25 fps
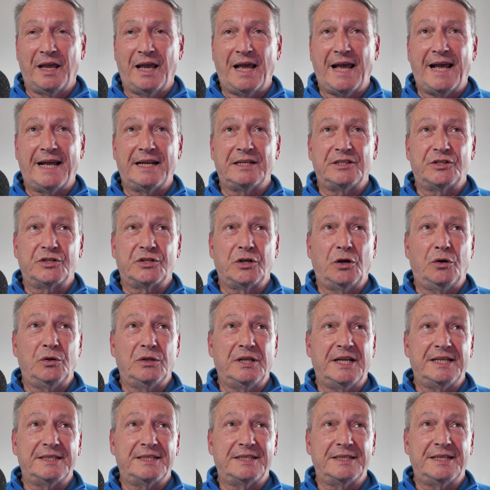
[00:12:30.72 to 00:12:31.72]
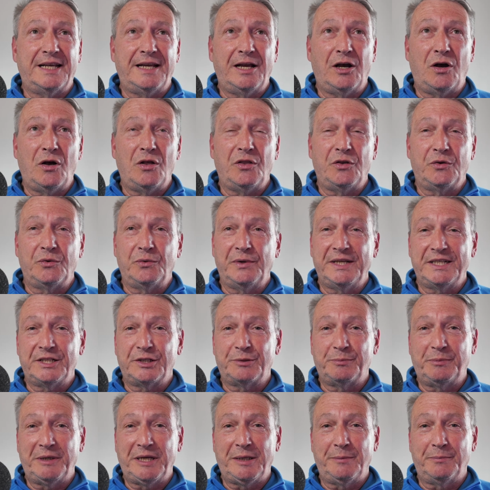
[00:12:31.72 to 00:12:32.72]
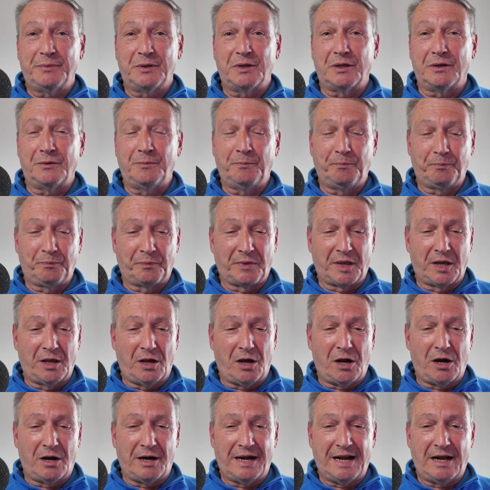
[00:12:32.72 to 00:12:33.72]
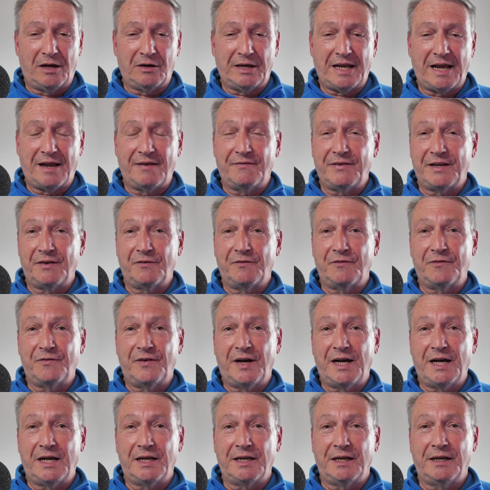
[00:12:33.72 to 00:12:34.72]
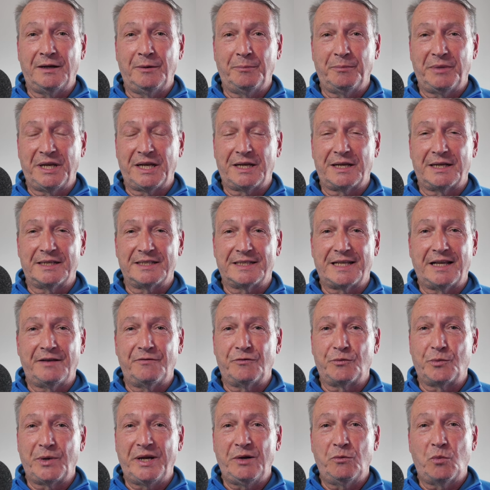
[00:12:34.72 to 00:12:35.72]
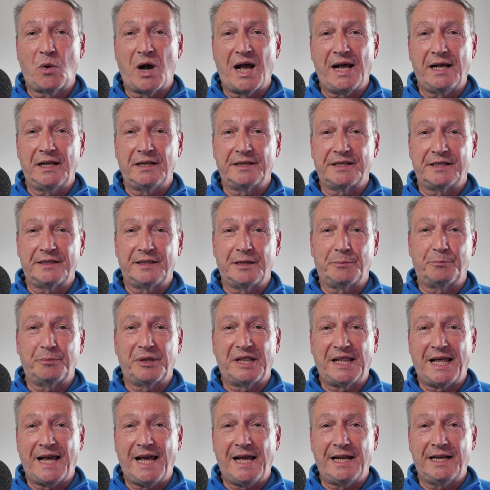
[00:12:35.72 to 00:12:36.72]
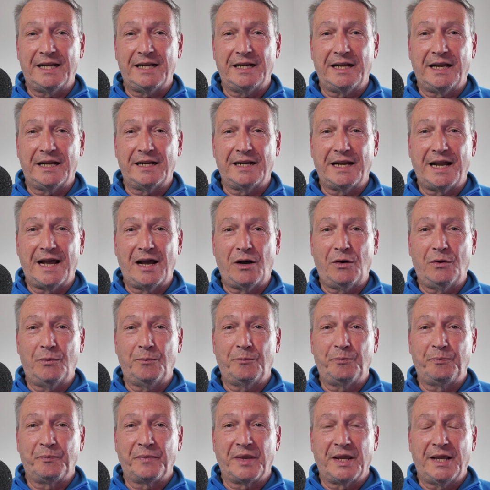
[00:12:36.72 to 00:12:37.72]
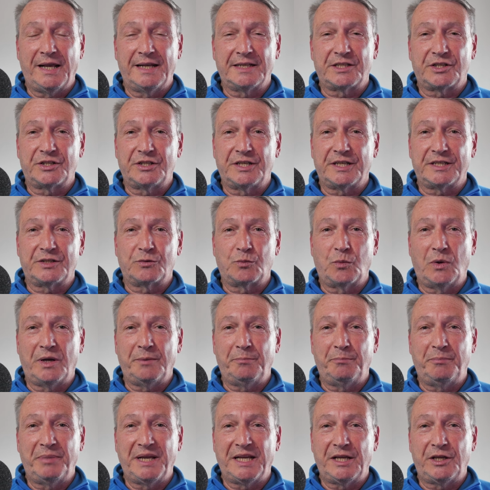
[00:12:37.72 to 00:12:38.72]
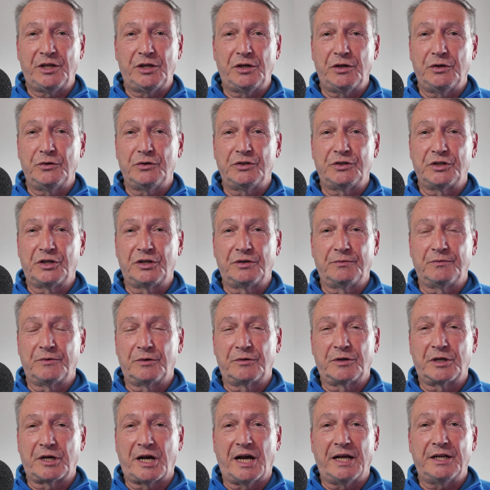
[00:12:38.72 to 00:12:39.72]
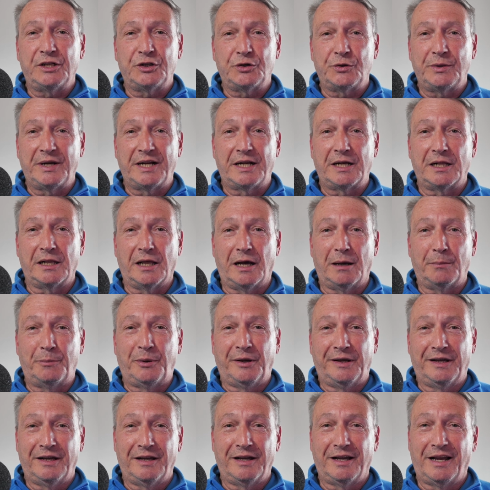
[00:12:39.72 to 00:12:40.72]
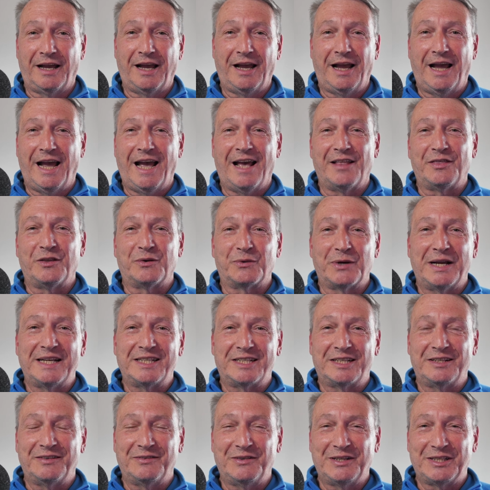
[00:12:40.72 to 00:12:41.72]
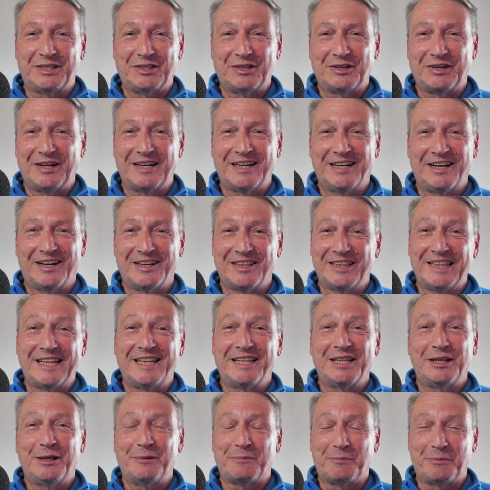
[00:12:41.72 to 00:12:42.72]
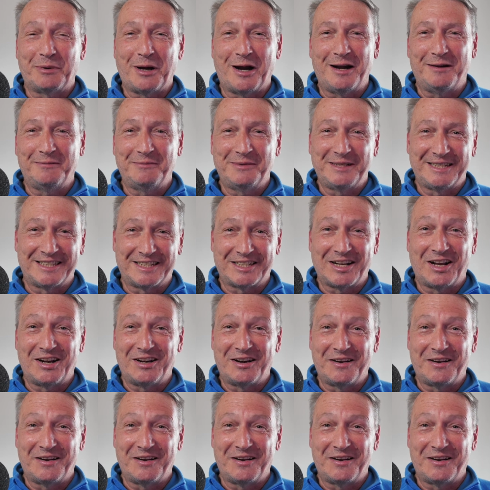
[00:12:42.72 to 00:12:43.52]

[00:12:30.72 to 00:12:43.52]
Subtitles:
And so let's say all the rich people are out having fun because they've rewilded the planet and now it's just one big, huge country club. And the rest of us are in our little apartments on